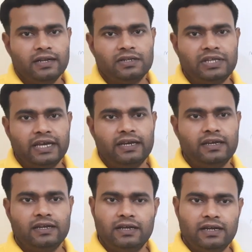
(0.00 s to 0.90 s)

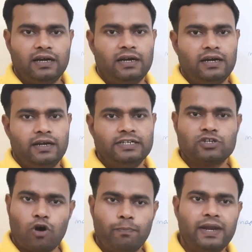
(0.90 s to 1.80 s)
then its
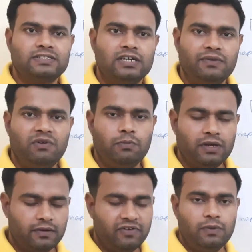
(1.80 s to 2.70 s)
complexity
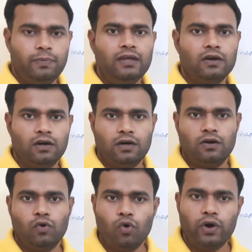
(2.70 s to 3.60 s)
will be
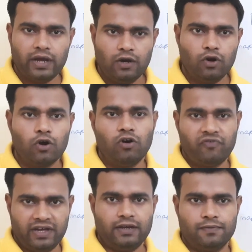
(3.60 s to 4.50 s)
O log
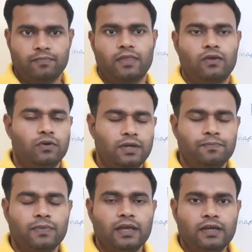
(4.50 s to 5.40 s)
of n, okay?